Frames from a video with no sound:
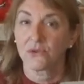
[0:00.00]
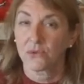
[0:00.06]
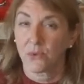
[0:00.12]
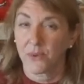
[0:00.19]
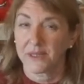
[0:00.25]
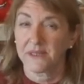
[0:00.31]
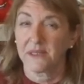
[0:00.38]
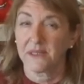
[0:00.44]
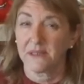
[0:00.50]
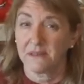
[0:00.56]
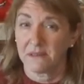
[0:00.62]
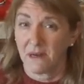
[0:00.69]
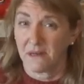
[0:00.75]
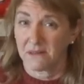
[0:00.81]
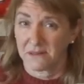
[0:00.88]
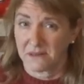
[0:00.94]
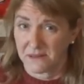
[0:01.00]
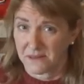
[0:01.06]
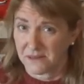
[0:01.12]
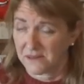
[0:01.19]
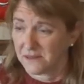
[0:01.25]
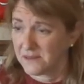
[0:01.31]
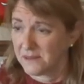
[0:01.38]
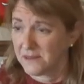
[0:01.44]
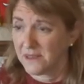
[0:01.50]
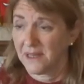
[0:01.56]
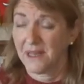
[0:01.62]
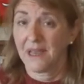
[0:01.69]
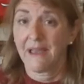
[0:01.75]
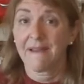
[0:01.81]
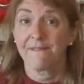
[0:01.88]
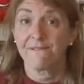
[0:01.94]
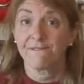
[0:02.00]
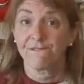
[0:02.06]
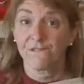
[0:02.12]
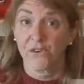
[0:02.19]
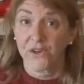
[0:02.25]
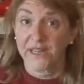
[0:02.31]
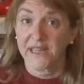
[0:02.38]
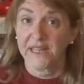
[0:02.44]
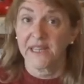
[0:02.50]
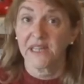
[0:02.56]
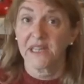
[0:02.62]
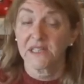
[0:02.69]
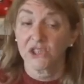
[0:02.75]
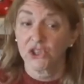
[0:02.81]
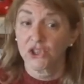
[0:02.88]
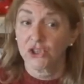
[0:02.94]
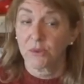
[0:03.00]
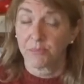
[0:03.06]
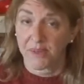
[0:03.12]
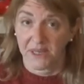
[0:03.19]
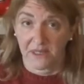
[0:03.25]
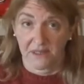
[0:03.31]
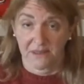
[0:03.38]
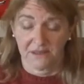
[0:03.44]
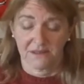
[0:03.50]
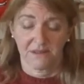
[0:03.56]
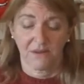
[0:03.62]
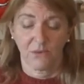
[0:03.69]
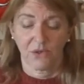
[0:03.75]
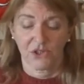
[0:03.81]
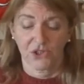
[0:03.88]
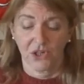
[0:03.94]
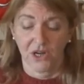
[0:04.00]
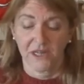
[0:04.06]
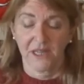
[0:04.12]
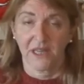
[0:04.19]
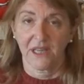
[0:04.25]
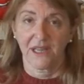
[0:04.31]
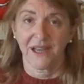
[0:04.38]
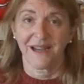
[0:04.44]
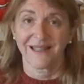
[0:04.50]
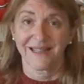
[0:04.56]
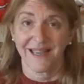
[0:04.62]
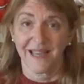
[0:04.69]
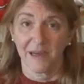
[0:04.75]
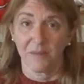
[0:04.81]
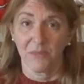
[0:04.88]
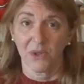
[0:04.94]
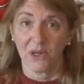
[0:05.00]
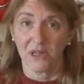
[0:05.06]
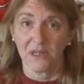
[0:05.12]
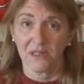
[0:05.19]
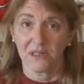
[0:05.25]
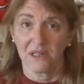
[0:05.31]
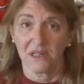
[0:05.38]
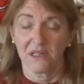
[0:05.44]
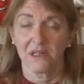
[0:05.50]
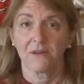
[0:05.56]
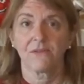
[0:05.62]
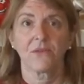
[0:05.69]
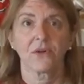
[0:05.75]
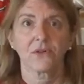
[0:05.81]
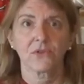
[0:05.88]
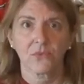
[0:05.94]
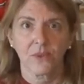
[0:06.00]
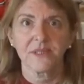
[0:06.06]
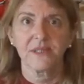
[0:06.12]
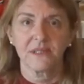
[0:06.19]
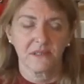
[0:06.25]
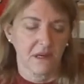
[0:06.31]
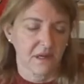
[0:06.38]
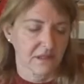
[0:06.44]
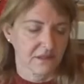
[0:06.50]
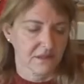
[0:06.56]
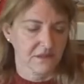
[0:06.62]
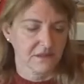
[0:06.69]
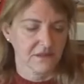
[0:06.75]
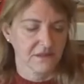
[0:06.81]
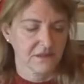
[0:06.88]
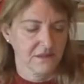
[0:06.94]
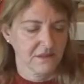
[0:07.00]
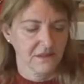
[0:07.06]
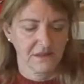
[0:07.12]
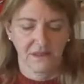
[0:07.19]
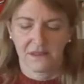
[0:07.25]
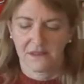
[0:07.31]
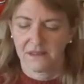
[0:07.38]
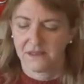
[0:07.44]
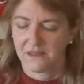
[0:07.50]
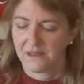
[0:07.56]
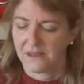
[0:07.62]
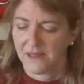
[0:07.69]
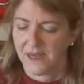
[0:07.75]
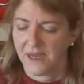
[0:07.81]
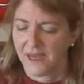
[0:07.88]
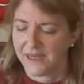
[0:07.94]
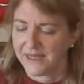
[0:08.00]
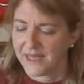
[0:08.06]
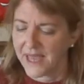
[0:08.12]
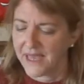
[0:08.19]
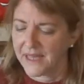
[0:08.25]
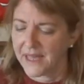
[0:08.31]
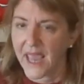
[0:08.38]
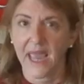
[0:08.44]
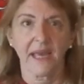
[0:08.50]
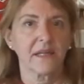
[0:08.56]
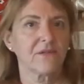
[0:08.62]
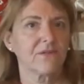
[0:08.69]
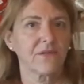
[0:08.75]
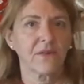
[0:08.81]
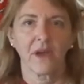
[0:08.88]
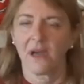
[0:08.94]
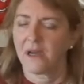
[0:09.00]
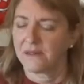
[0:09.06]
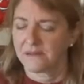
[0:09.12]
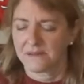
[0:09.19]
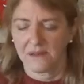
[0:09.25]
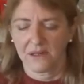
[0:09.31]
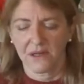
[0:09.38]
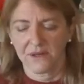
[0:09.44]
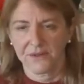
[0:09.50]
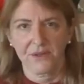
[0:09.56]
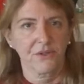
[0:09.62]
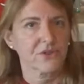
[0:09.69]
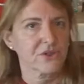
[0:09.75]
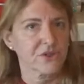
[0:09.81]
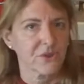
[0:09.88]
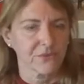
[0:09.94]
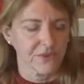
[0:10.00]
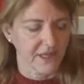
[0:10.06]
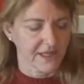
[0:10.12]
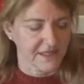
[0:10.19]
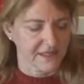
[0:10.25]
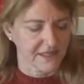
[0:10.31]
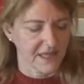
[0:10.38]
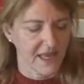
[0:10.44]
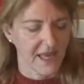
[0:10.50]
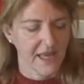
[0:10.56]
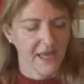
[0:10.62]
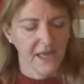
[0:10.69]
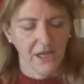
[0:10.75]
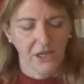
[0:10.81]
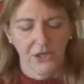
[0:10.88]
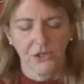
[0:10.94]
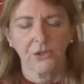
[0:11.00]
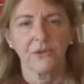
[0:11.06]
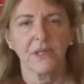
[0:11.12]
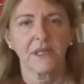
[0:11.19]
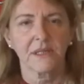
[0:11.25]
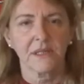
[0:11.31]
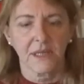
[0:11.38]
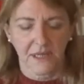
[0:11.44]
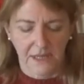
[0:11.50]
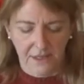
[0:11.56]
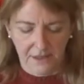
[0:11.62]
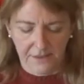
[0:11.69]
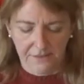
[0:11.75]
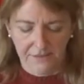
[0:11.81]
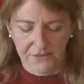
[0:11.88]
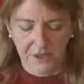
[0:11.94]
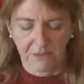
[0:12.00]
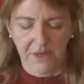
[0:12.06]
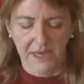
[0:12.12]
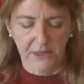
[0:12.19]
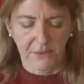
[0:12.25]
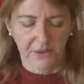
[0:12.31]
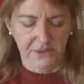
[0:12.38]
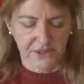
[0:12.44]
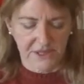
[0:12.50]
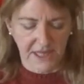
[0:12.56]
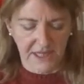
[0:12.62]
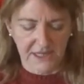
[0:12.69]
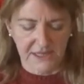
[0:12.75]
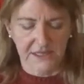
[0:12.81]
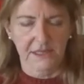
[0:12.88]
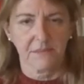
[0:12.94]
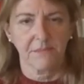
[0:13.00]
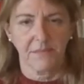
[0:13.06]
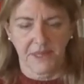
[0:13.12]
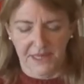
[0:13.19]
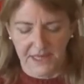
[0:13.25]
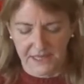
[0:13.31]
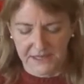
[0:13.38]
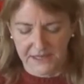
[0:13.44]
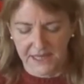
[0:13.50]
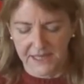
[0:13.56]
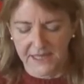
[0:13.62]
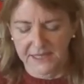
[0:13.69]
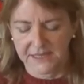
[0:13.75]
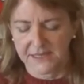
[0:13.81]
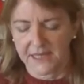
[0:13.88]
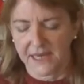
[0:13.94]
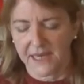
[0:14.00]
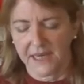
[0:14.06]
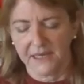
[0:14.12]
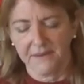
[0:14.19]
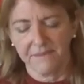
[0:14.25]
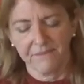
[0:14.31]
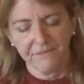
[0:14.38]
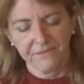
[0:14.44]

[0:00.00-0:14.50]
$20. Free shipping. We're talking a camera for $20. I, and, and oh, they're so nice. You need the, the micro sticks because like I said,